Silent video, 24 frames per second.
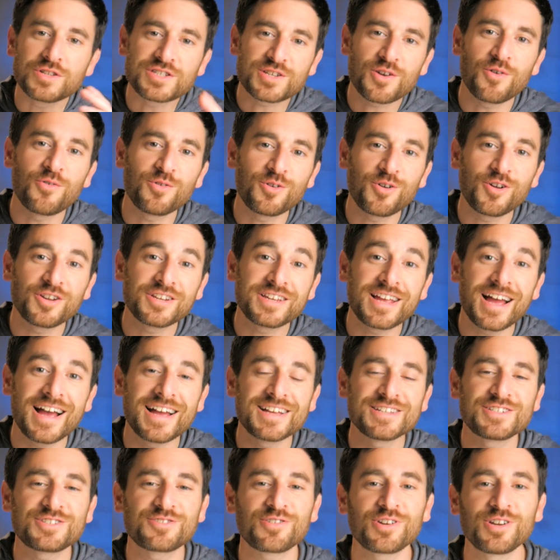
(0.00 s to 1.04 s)
What's going on,
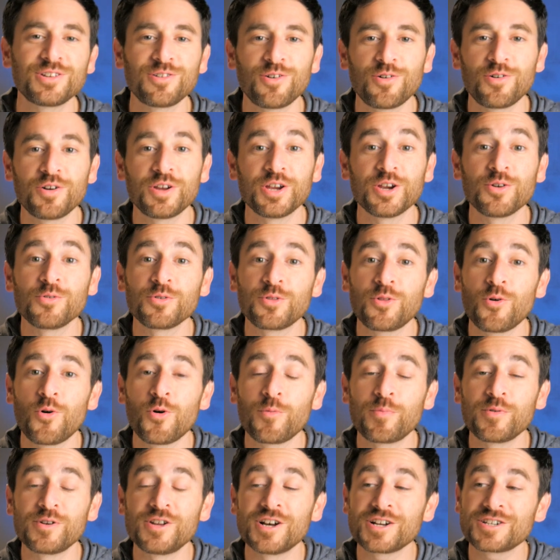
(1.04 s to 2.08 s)
guys? Trey Lowell here with
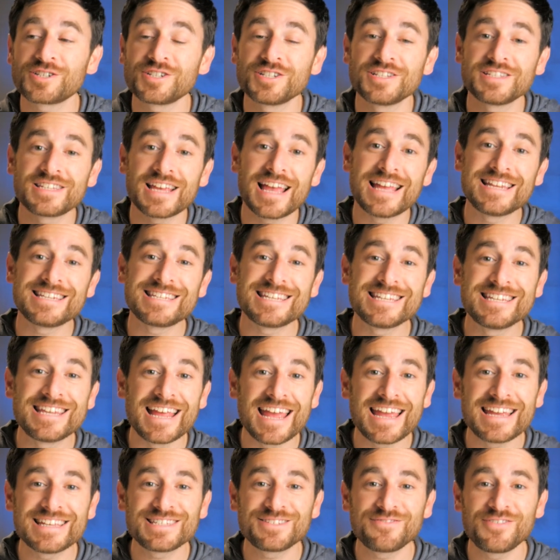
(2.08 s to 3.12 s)
Lowell Productions, and
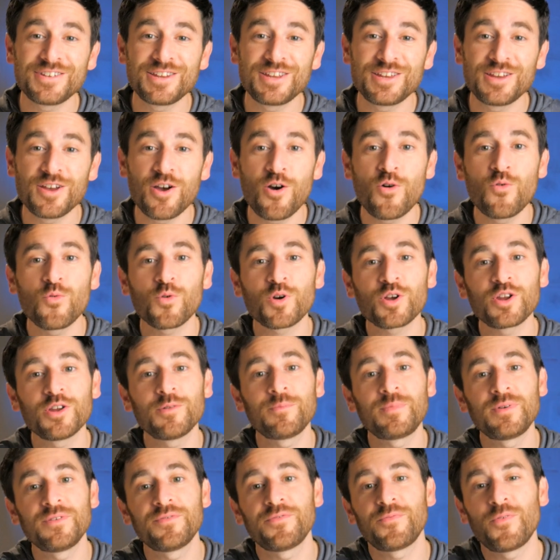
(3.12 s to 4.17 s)
today's video we're going to
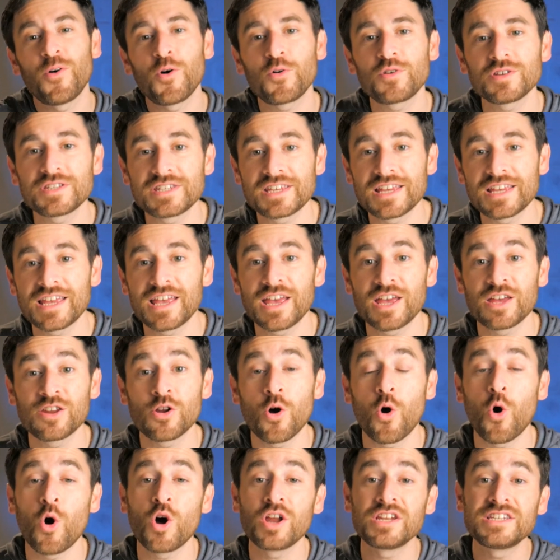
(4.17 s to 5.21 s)
be focusing in
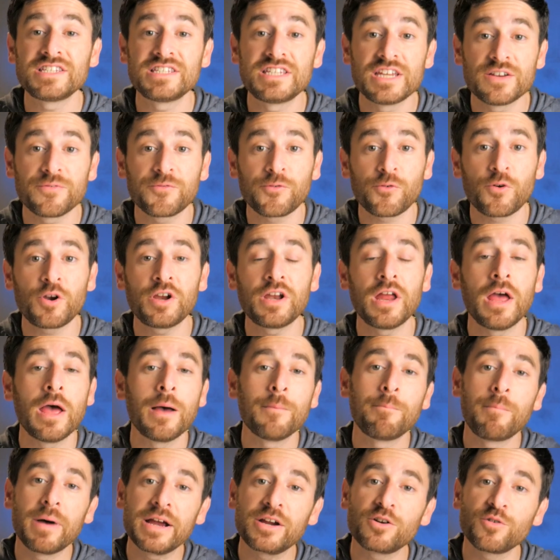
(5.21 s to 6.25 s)
on different
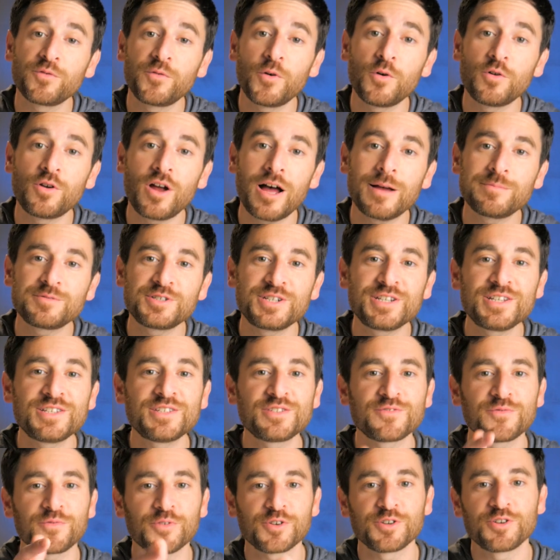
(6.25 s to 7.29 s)
microphone
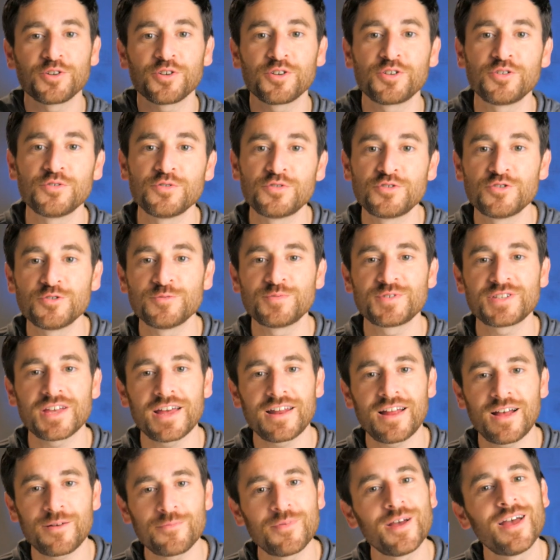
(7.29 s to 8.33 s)
options for your YouTube
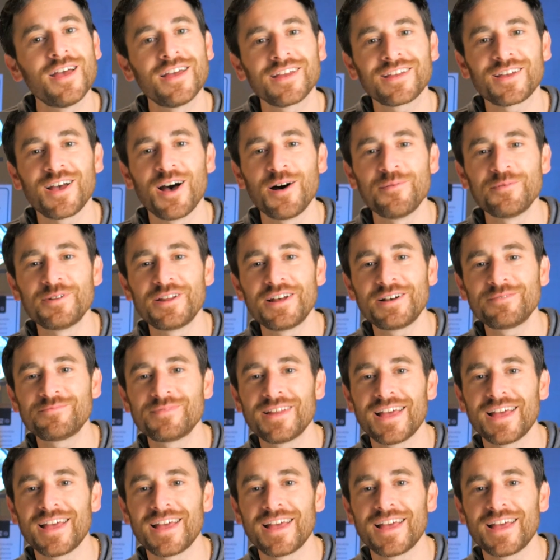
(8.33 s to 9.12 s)
setup coming up